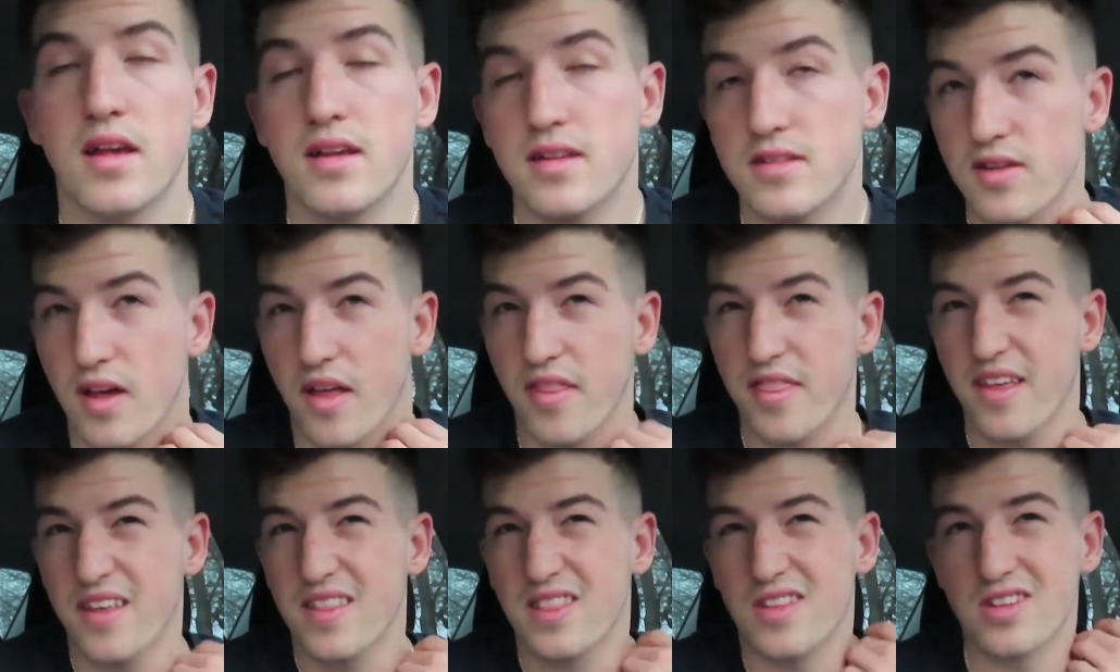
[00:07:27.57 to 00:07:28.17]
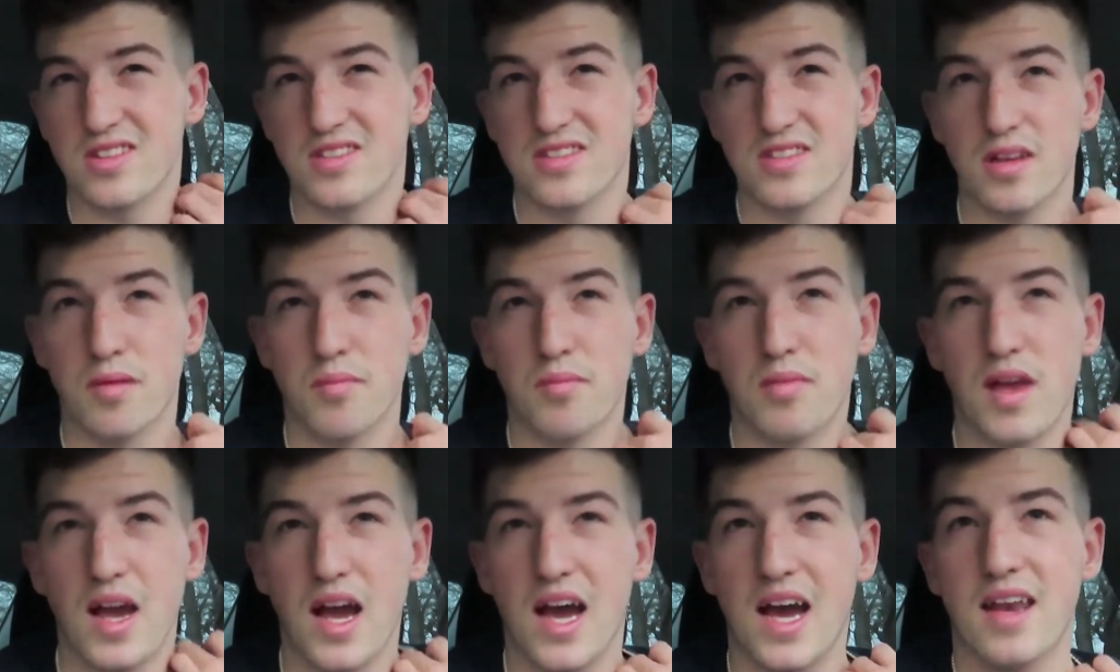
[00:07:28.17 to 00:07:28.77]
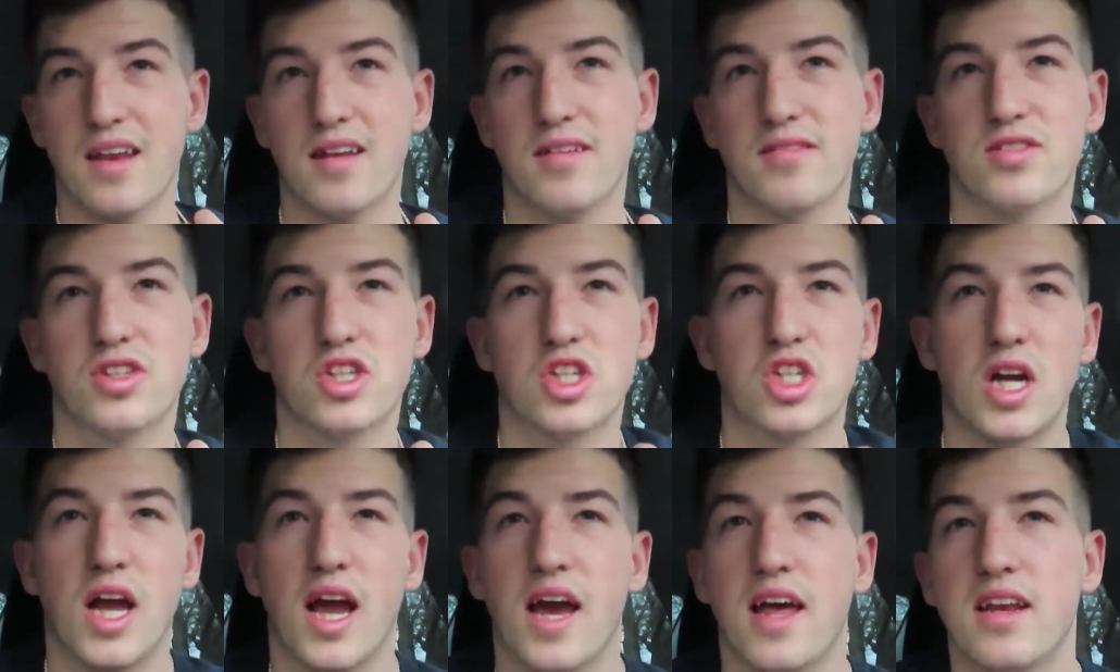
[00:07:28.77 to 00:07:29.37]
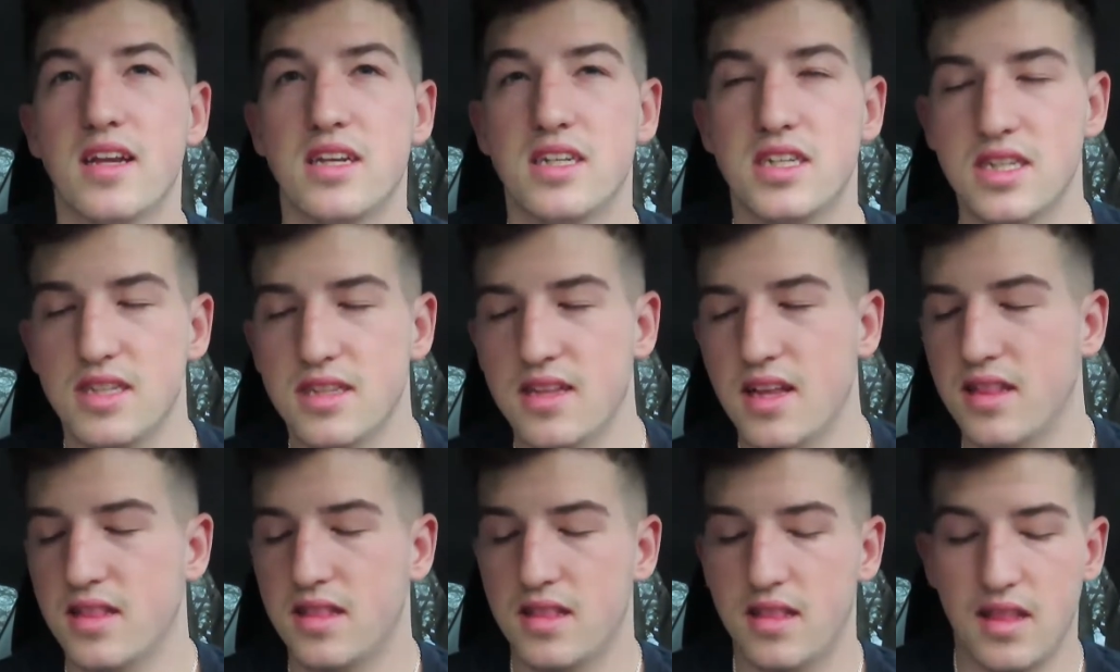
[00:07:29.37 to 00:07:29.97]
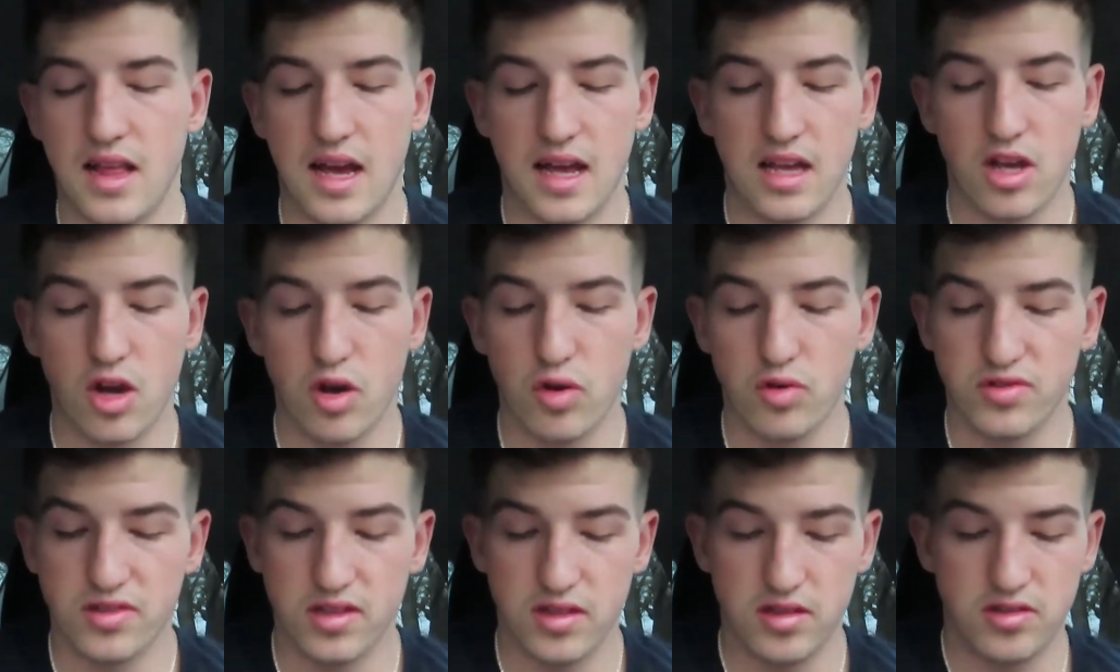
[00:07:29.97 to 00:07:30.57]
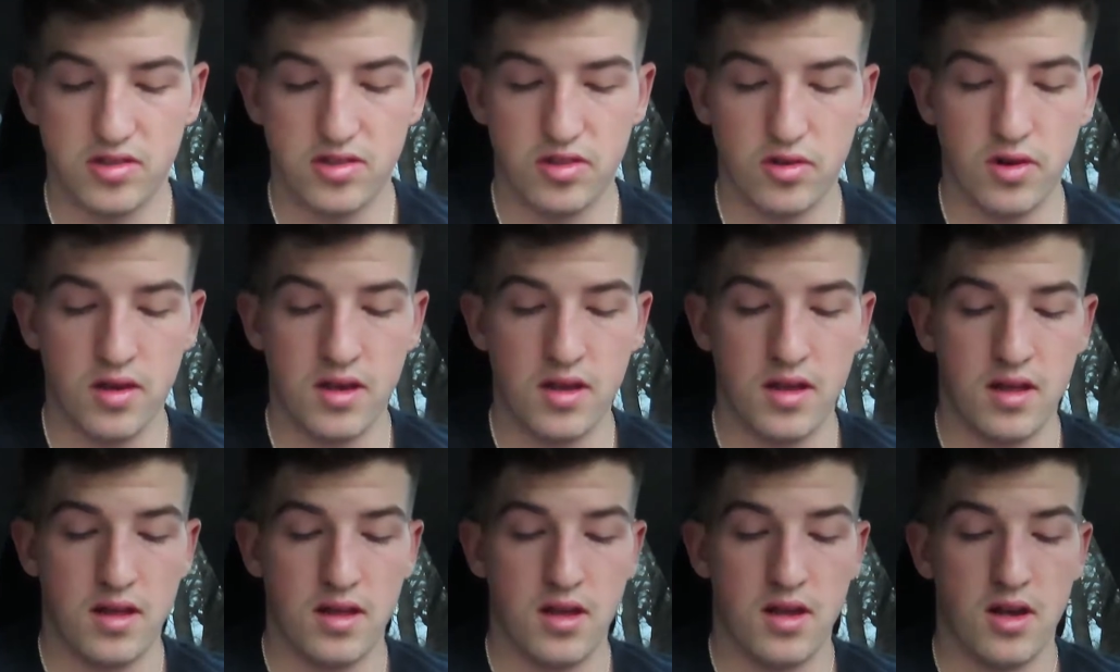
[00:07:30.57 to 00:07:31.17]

So I think there's some kind of strategy that goes into it.